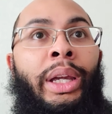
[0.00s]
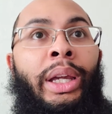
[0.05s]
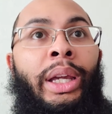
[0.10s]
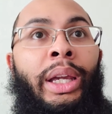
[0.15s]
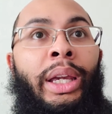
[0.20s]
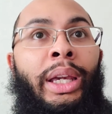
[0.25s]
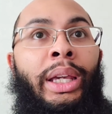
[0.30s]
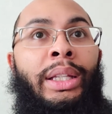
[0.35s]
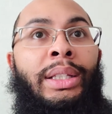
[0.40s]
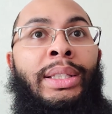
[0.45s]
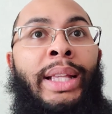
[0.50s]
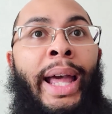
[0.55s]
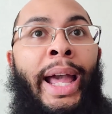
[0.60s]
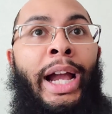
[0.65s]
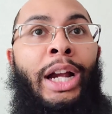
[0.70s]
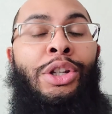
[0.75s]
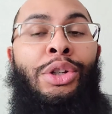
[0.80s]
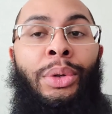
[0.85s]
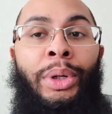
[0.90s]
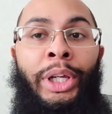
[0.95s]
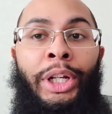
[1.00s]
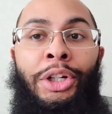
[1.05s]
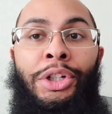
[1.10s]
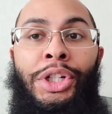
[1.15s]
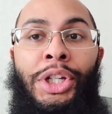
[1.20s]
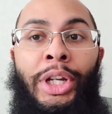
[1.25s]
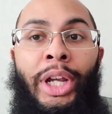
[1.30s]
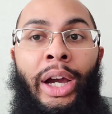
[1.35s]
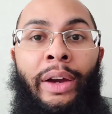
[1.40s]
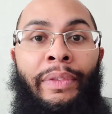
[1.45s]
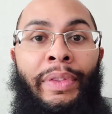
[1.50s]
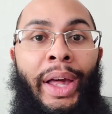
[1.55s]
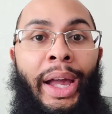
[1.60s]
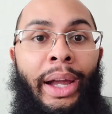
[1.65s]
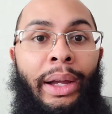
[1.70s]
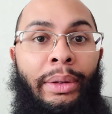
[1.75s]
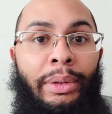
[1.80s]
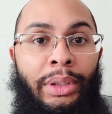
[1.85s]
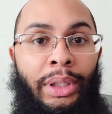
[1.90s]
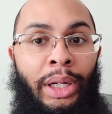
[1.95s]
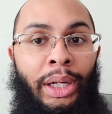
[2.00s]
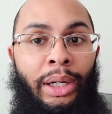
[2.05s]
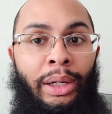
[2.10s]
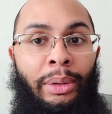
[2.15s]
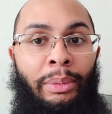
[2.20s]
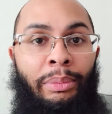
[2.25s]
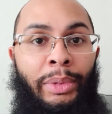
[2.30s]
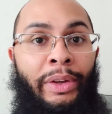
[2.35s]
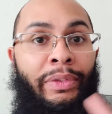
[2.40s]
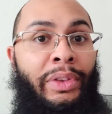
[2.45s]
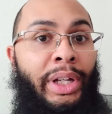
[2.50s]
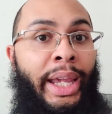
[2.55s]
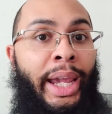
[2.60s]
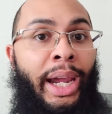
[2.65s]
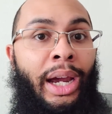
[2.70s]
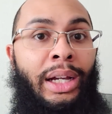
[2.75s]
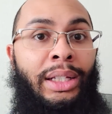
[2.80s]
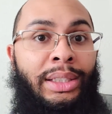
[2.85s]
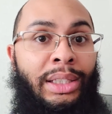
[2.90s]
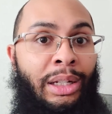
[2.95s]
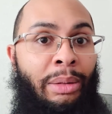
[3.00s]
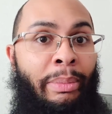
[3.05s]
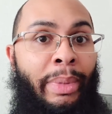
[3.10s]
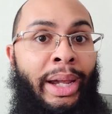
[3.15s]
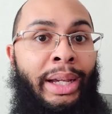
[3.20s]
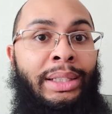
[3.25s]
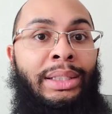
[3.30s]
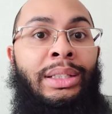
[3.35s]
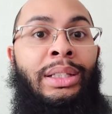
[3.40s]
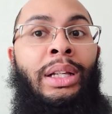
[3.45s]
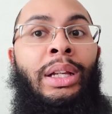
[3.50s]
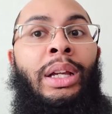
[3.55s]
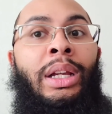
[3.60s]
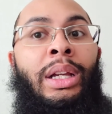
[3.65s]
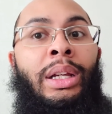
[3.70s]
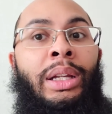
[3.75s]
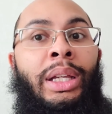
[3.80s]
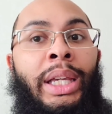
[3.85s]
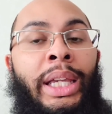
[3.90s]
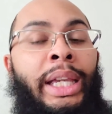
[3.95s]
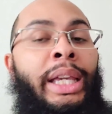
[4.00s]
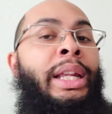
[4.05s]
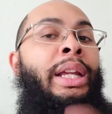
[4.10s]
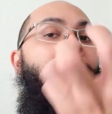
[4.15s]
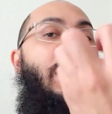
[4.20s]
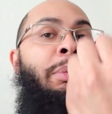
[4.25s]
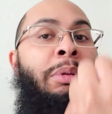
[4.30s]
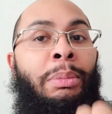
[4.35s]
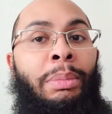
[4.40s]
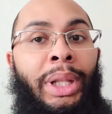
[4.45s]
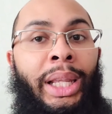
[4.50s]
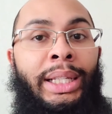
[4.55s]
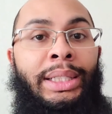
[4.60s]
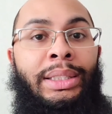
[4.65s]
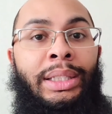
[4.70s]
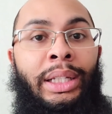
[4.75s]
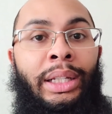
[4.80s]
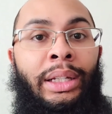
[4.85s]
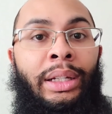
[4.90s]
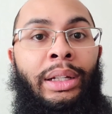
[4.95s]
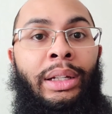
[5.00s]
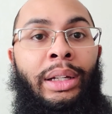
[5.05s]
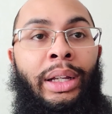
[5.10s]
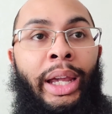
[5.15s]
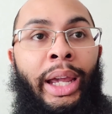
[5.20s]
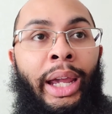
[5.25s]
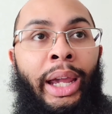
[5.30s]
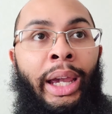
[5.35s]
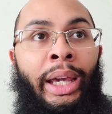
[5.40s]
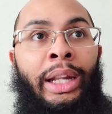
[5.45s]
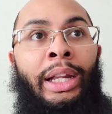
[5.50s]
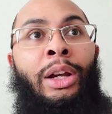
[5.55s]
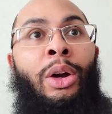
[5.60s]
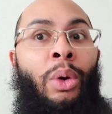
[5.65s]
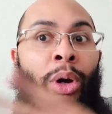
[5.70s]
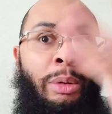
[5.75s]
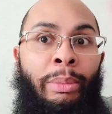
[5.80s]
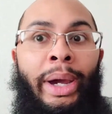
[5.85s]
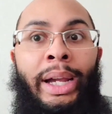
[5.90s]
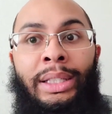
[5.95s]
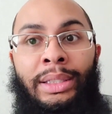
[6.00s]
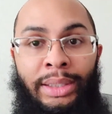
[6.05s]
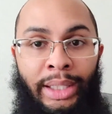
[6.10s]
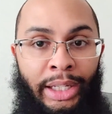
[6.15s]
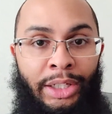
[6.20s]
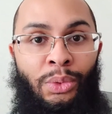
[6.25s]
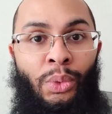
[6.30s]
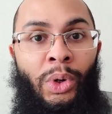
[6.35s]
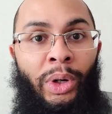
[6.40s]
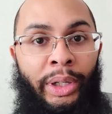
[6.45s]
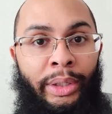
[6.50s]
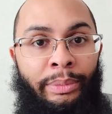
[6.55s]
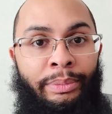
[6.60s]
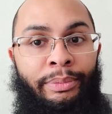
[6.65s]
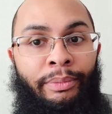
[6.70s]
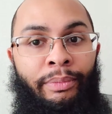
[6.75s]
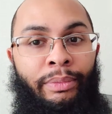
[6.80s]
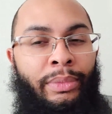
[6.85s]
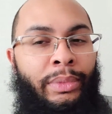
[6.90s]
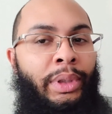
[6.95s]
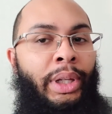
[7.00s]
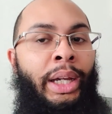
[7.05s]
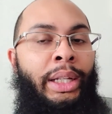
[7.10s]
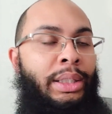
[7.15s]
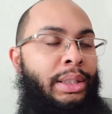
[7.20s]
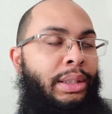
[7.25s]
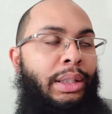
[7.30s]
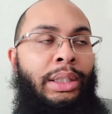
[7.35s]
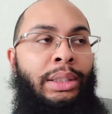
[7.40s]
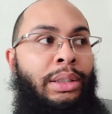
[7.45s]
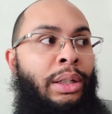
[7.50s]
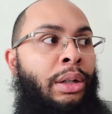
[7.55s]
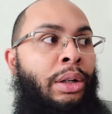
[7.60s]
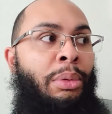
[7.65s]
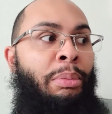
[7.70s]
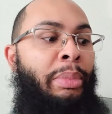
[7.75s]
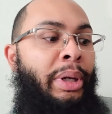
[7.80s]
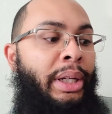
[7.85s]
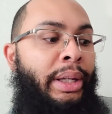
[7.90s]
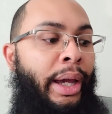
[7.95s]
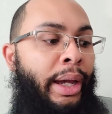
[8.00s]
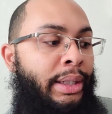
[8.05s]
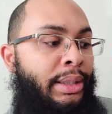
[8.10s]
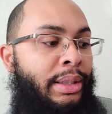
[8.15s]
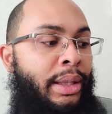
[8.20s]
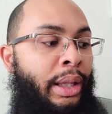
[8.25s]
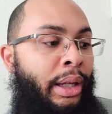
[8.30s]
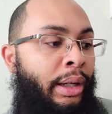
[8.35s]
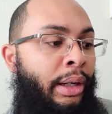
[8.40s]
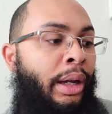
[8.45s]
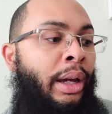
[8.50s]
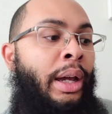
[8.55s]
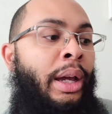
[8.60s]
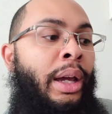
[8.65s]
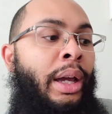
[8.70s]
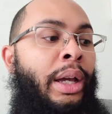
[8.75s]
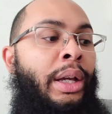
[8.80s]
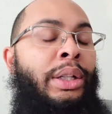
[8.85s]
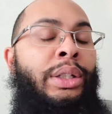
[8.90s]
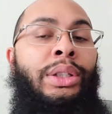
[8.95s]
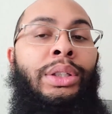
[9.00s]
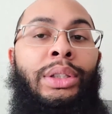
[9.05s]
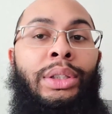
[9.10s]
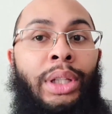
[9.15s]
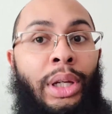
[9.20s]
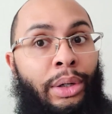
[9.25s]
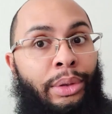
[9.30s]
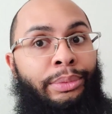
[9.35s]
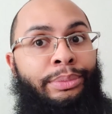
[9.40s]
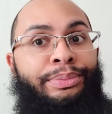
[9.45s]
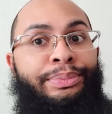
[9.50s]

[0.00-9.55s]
is the actual energy of the chaos and the mess eating up the blessing and then going back to stage one. It's a whole big ass thing. So